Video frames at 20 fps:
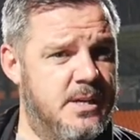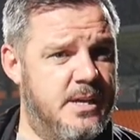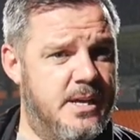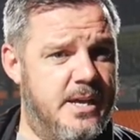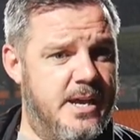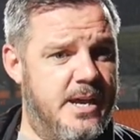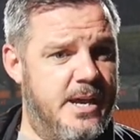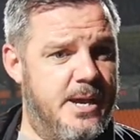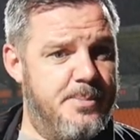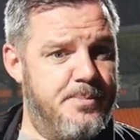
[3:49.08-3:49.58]

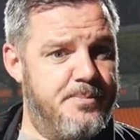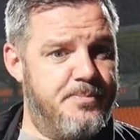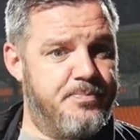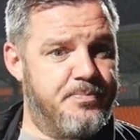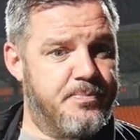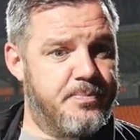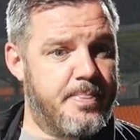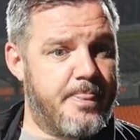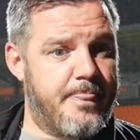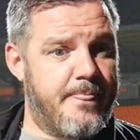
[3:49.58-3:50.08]
um,
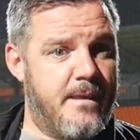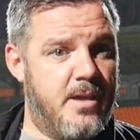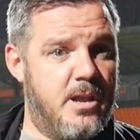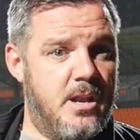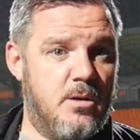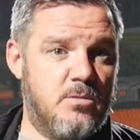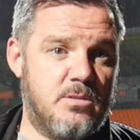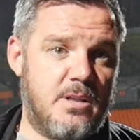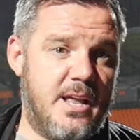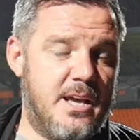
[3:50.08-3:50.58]
you
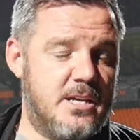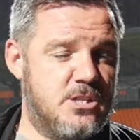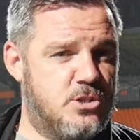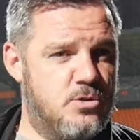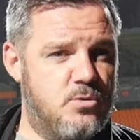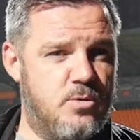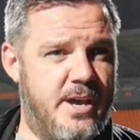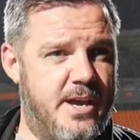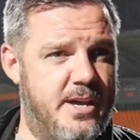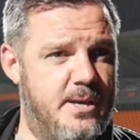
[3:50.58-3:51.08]
know, the last
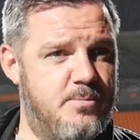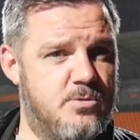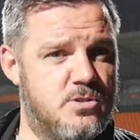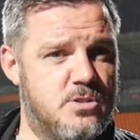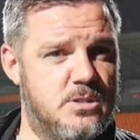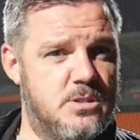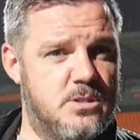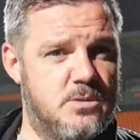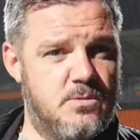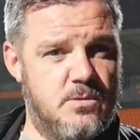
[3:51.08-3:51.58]
two
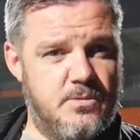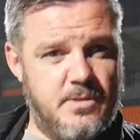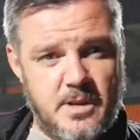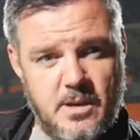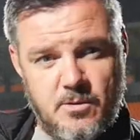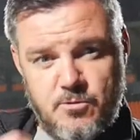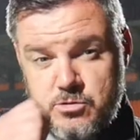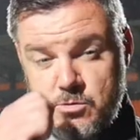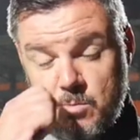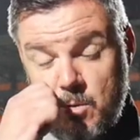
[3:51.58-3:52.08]
games, we've
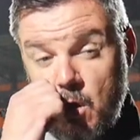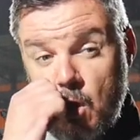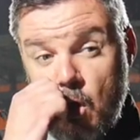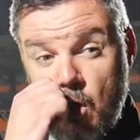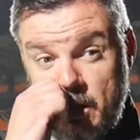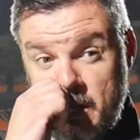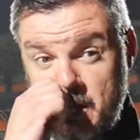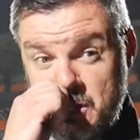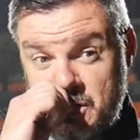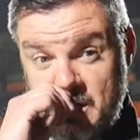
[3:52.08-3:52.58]
had some
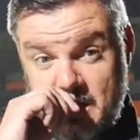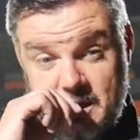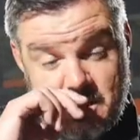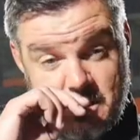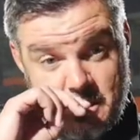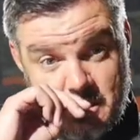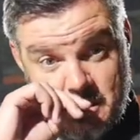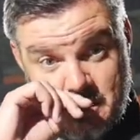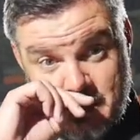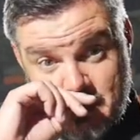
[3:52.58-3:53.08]
glorious
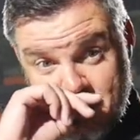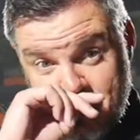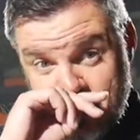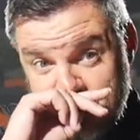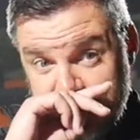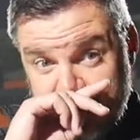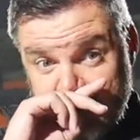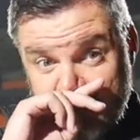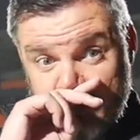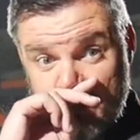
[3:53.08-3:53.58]
chances.
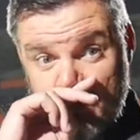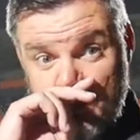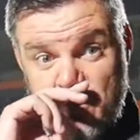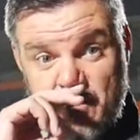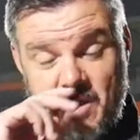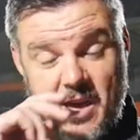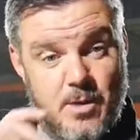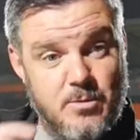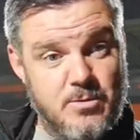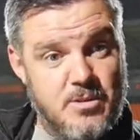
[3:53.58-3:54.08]
We've
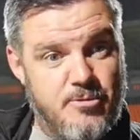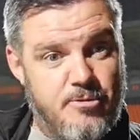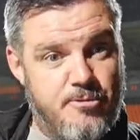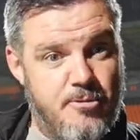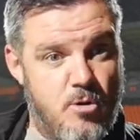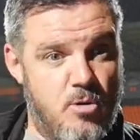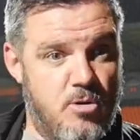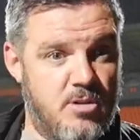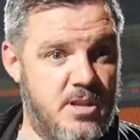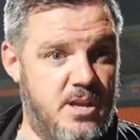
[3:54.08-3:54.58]
counted
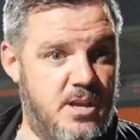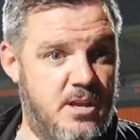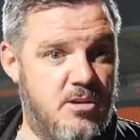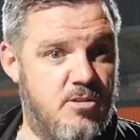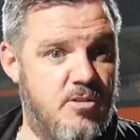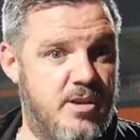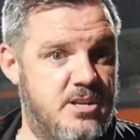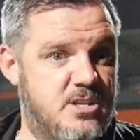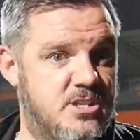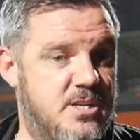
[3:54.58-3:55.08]
14
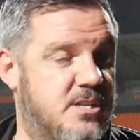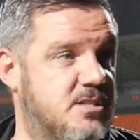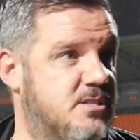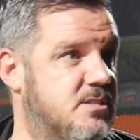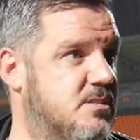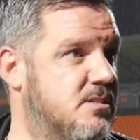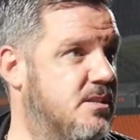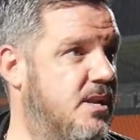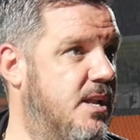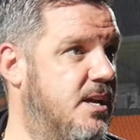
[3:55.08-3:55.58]
great
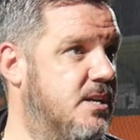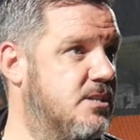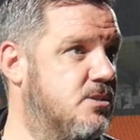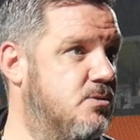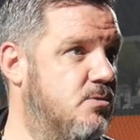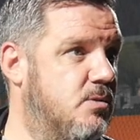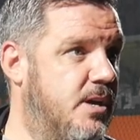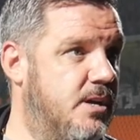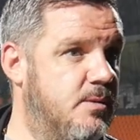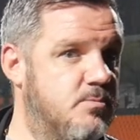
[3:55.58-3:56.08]
chances in the last
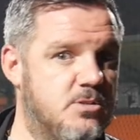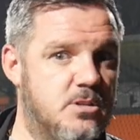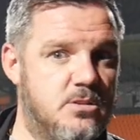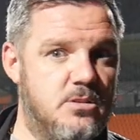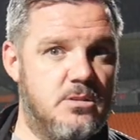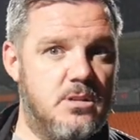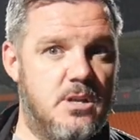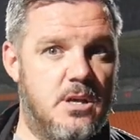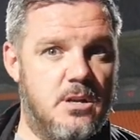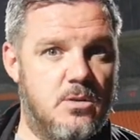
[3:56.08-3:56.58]
two games
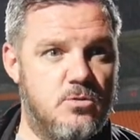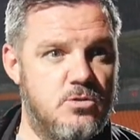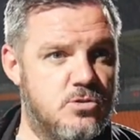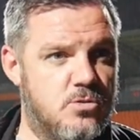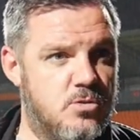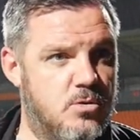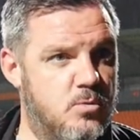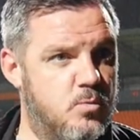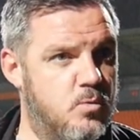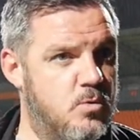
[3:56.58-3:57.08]
and, and only
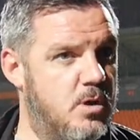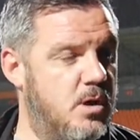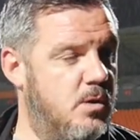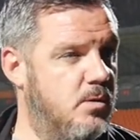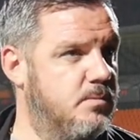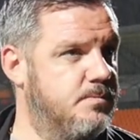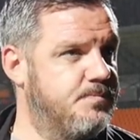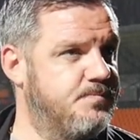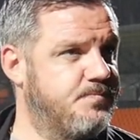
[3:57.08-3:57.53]
scored one goal.